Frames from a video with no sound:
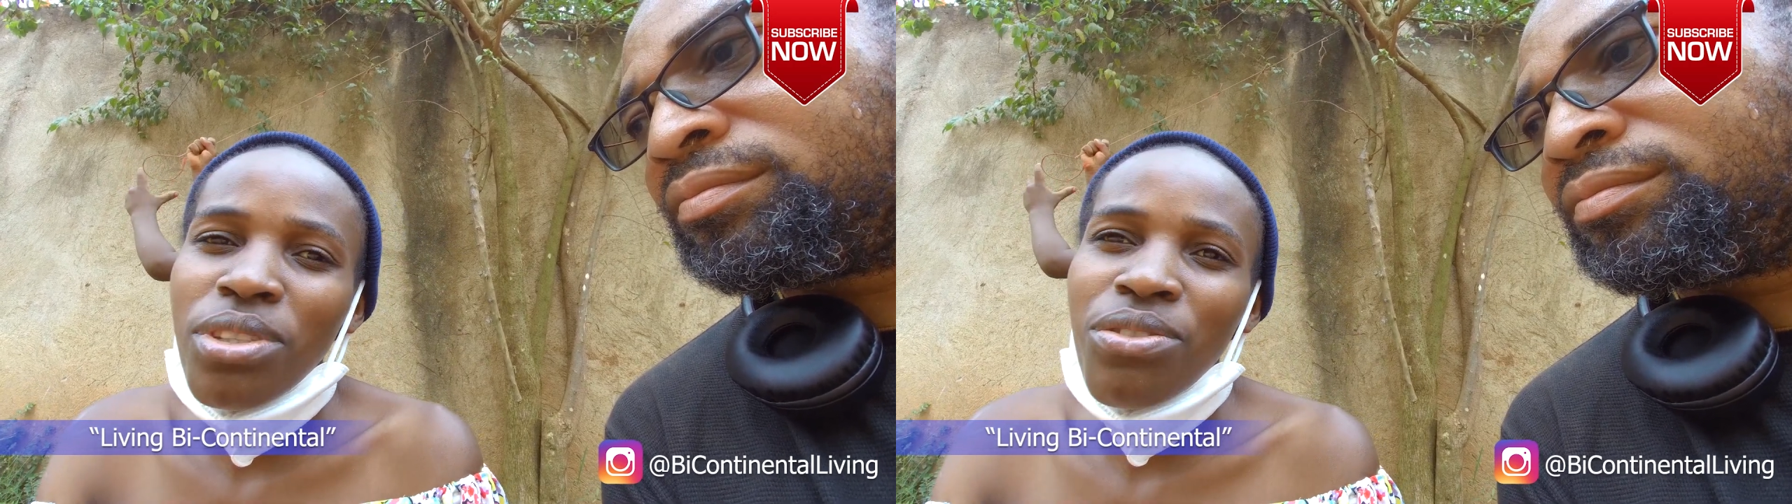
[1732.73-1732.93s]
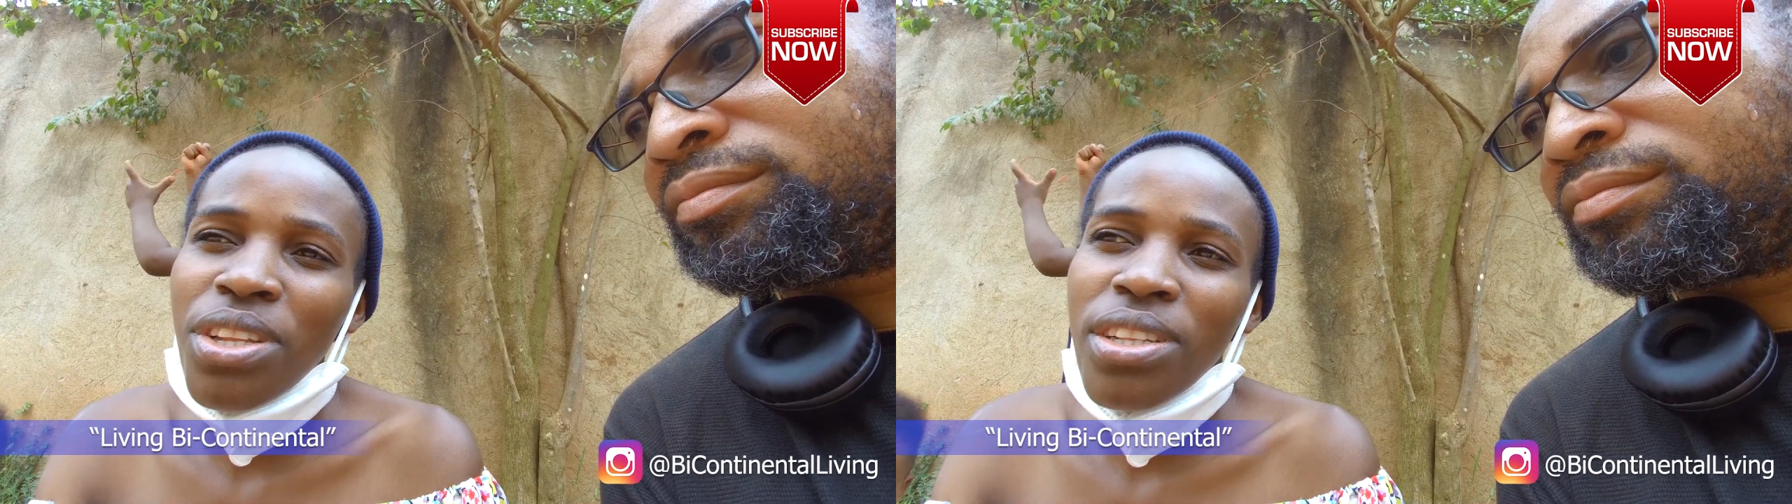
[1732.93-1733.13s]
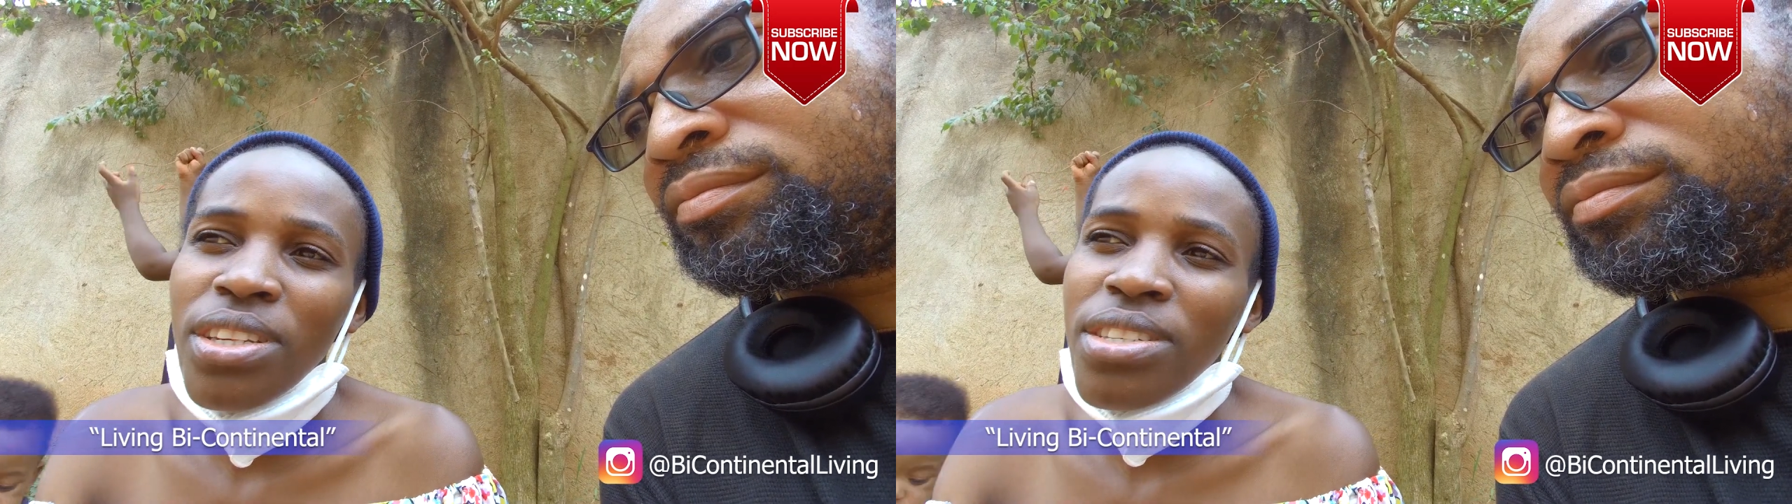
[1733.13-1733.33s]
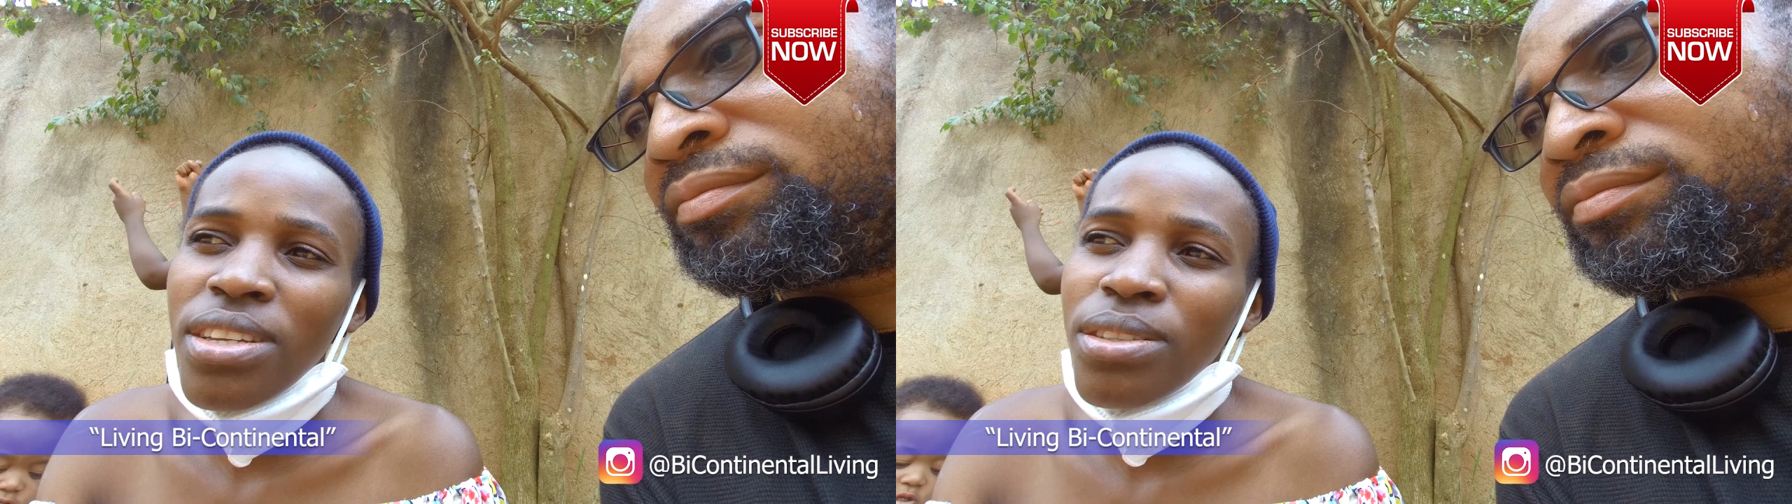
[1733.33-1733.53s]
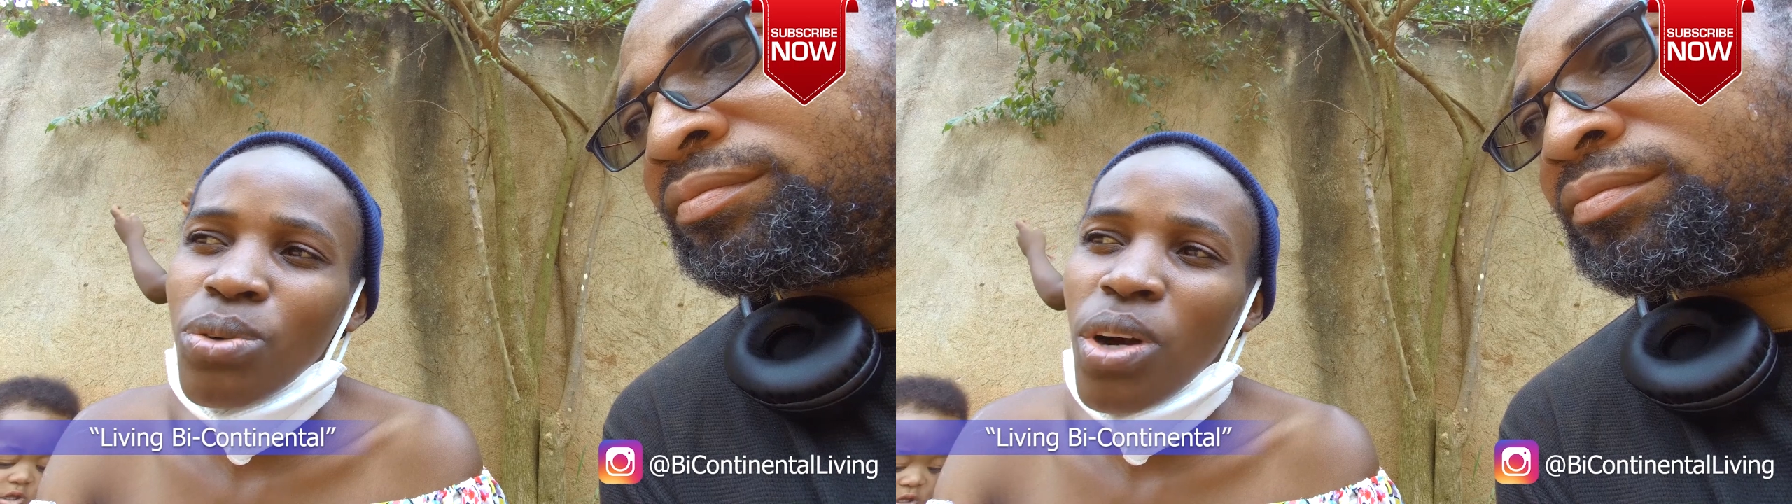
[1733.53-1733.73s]
even
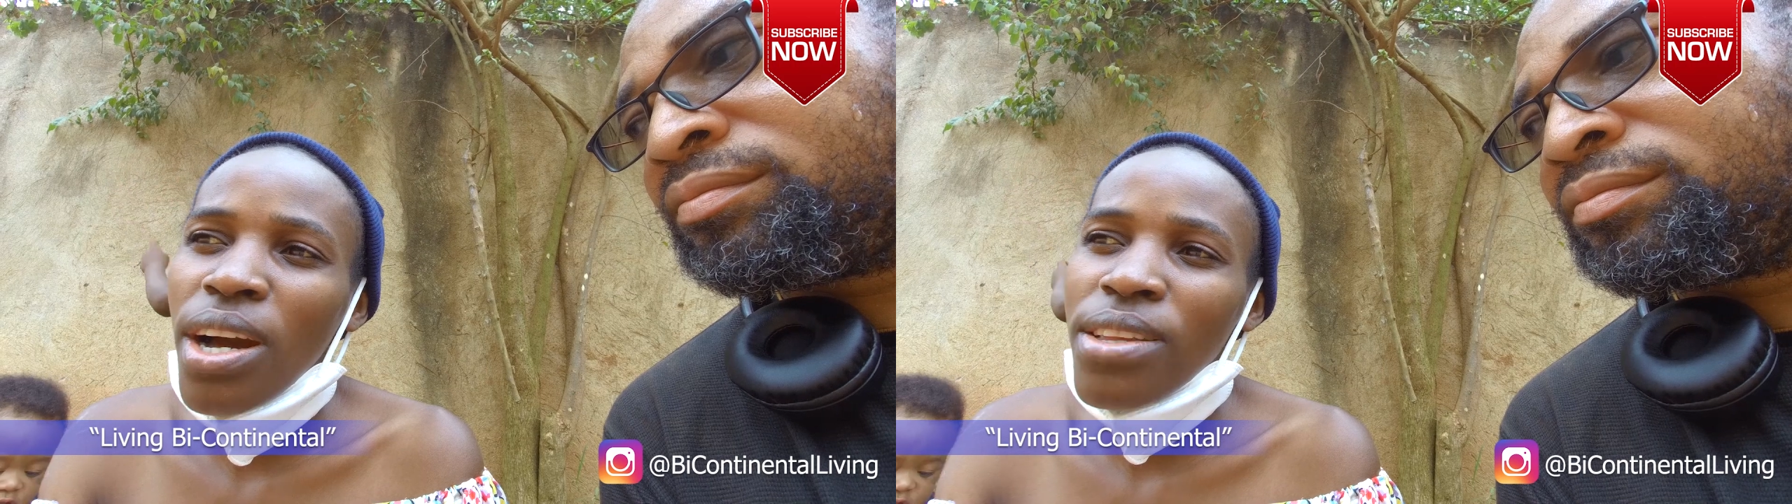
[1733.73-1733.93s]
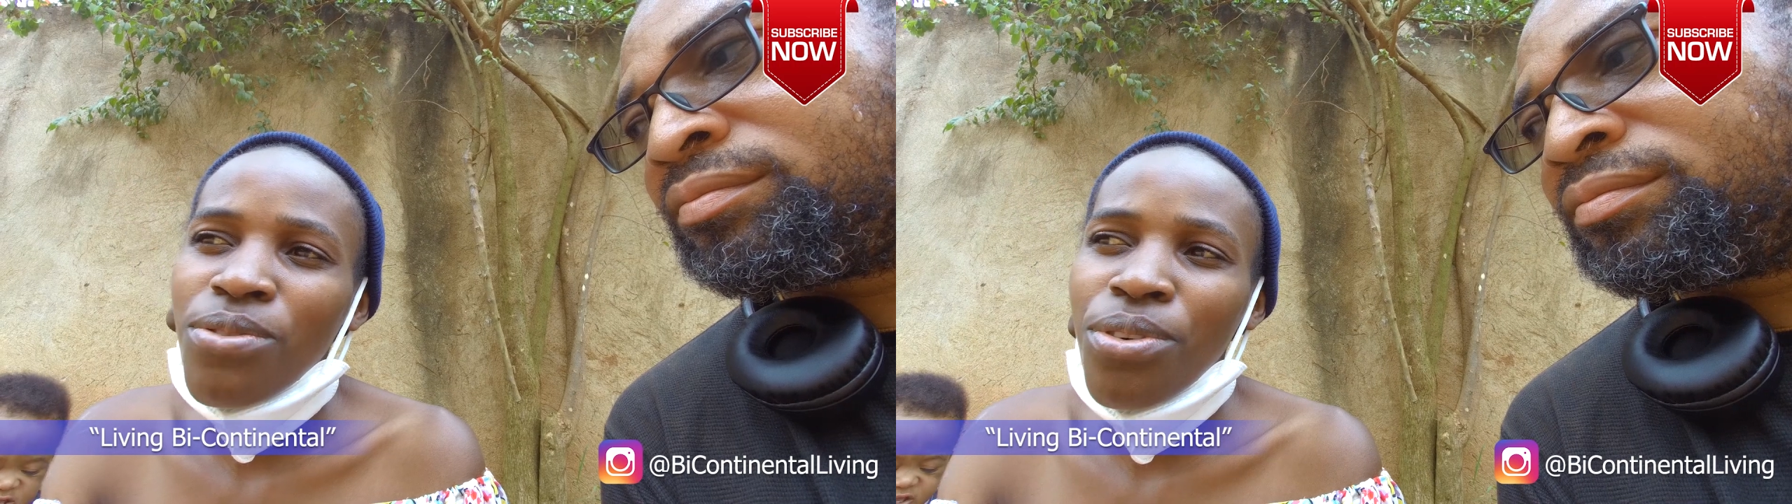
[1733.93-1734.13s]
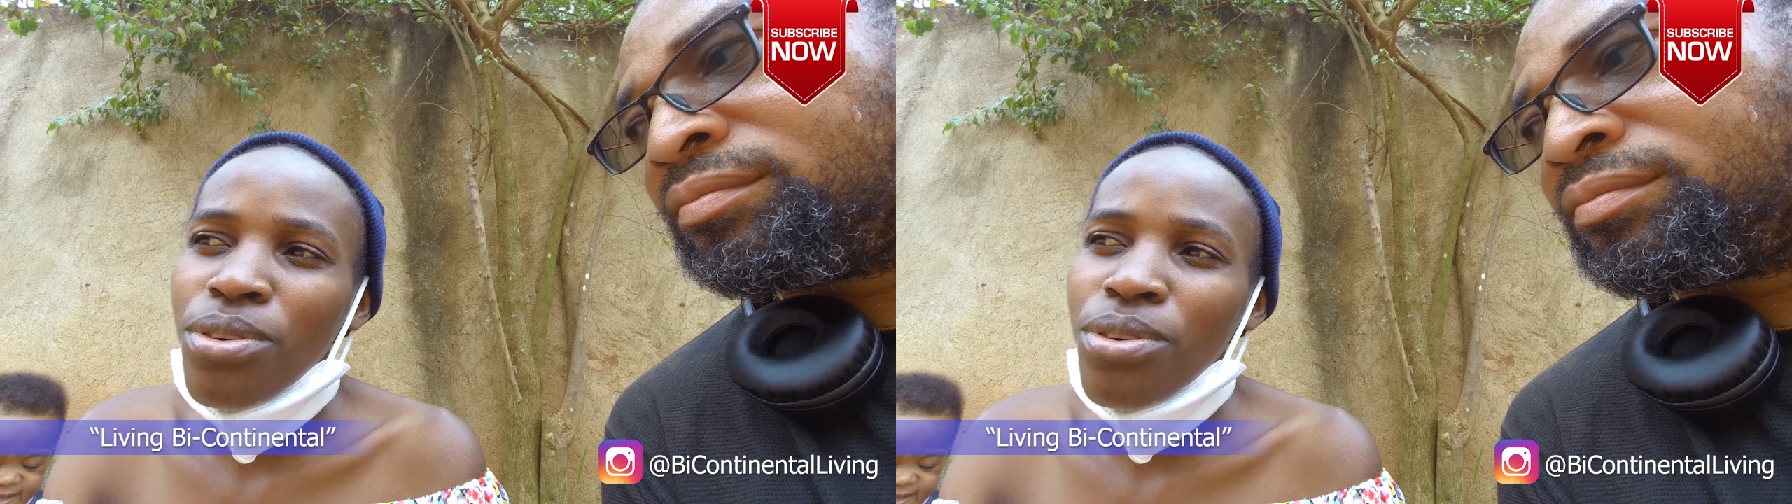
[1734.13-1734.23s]
listen to us.